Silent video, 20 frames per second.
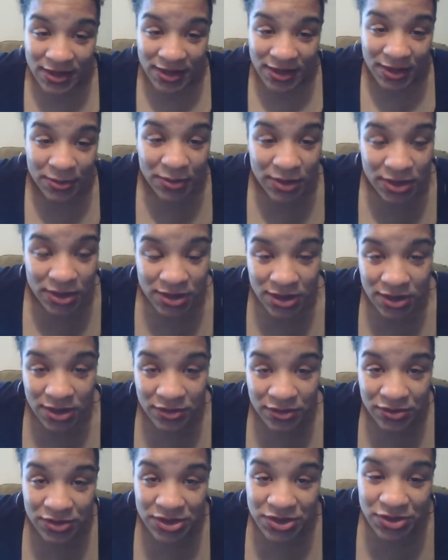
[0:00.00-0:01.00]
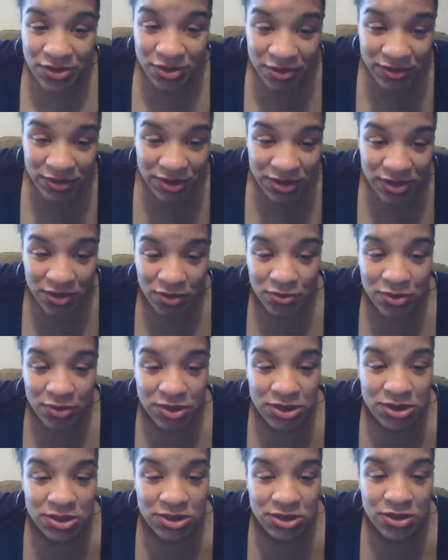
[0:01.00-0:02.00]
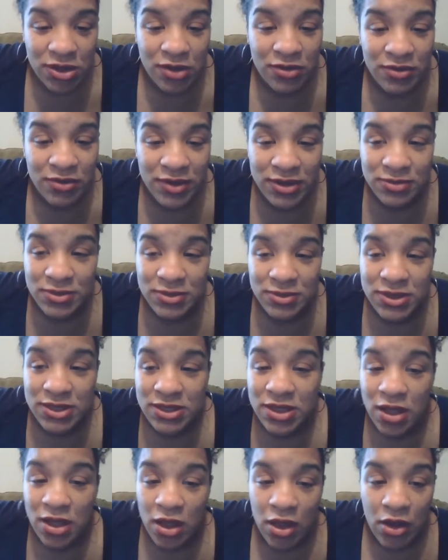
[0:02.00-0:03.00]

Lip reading: labor and delivery story. Don't want to start rambling.